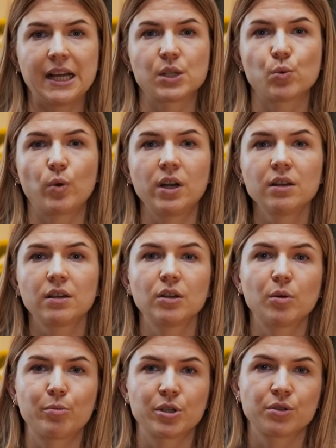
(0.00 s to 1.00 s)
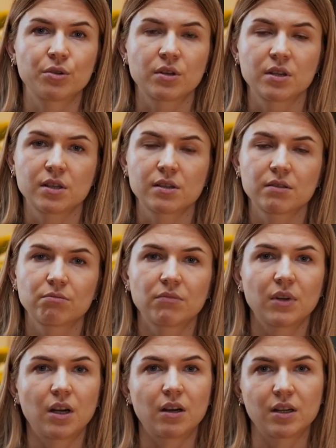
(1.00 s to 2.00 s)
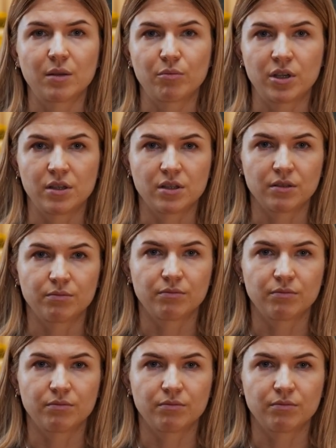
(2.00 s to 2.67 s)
and where new opportunities are emerging.